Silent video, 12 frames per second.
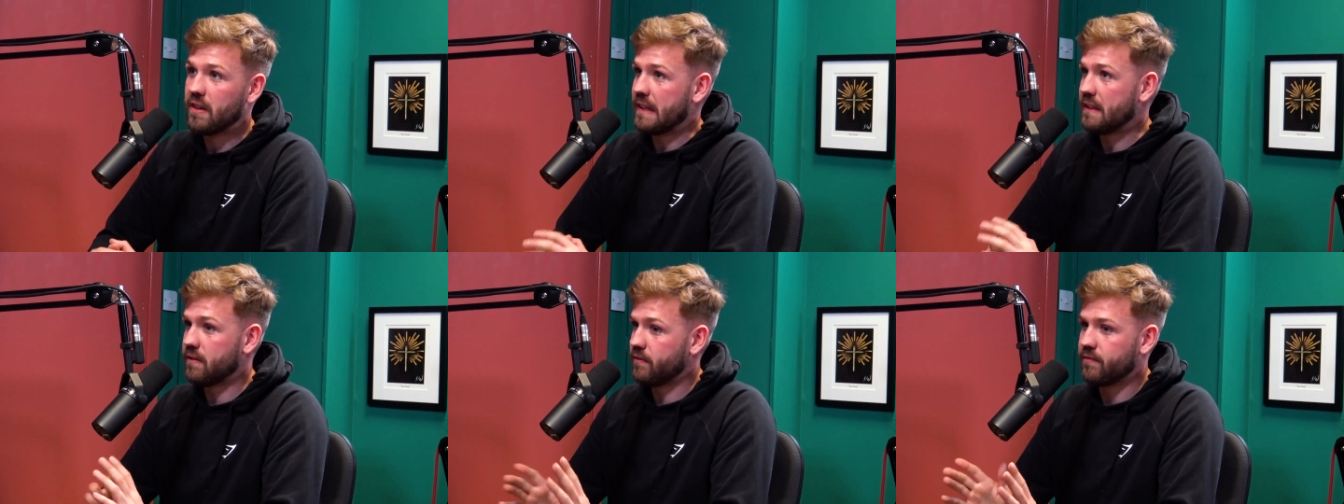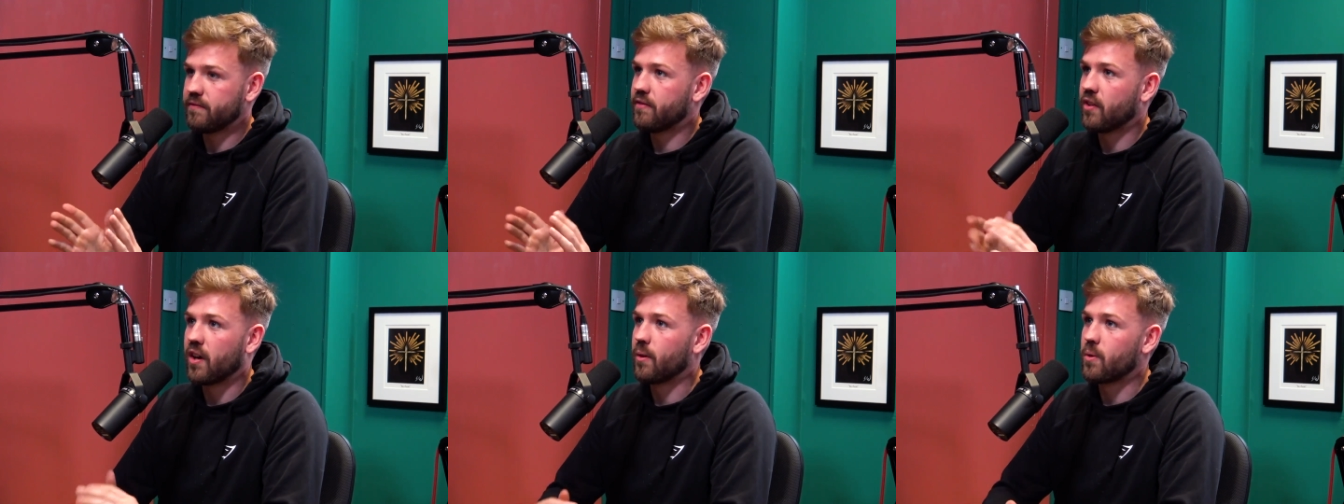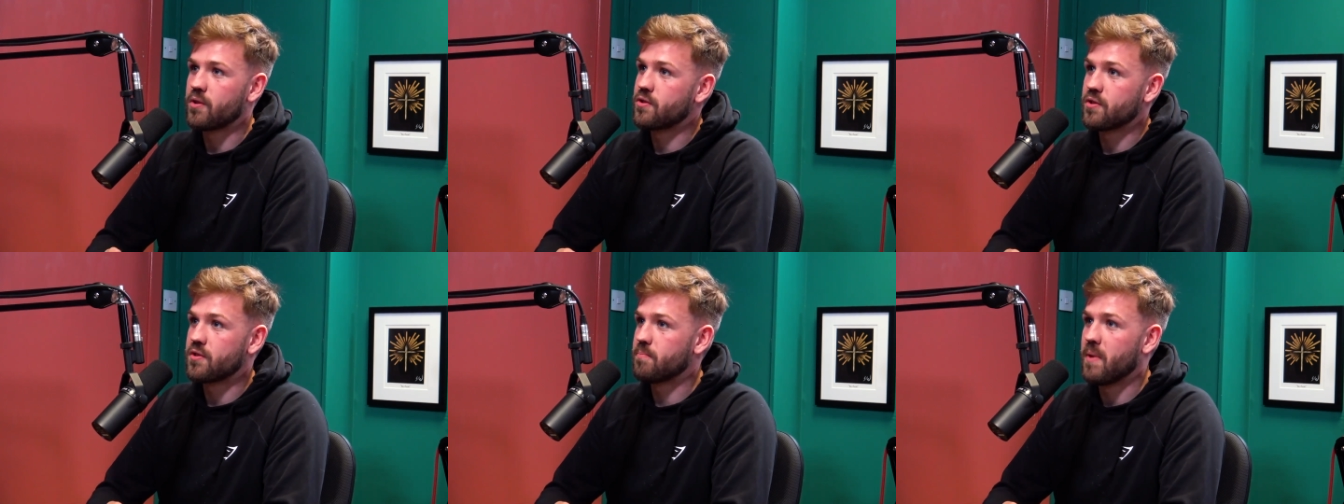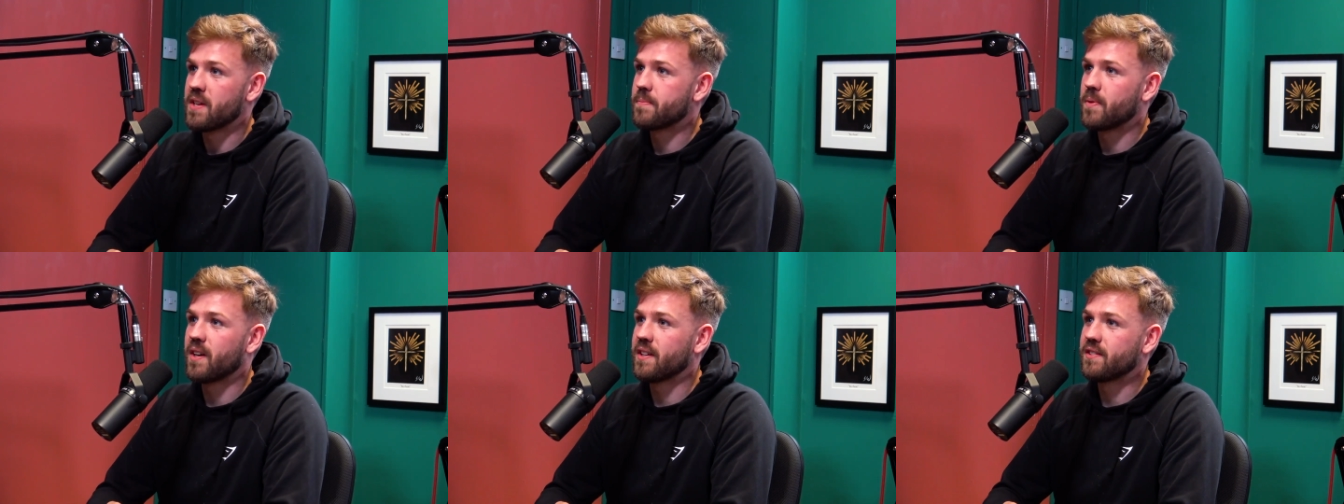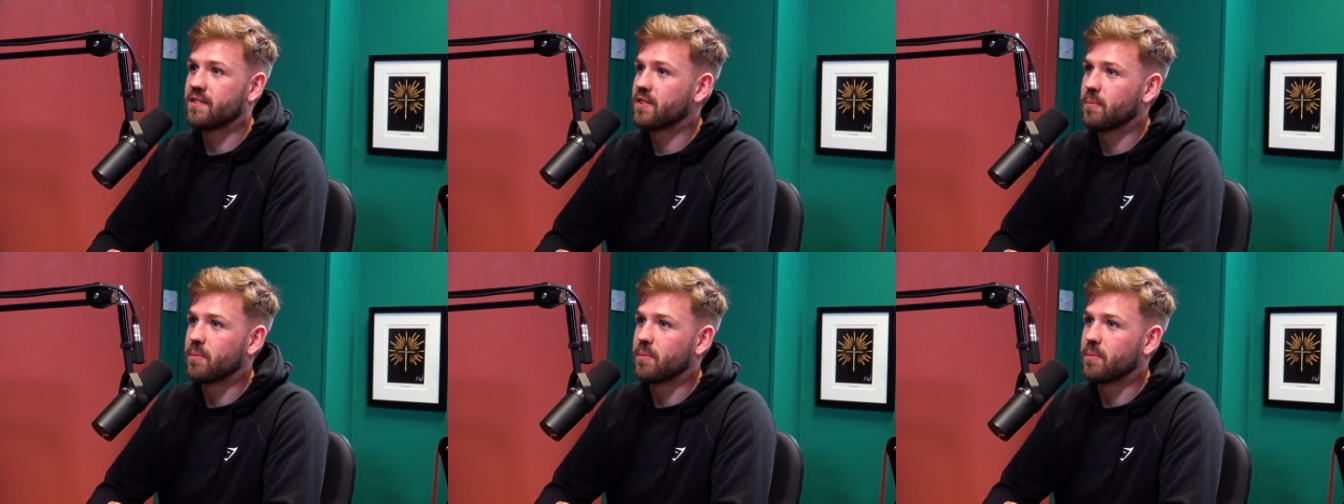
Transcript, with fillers: like for hours, just mesmerized. That's the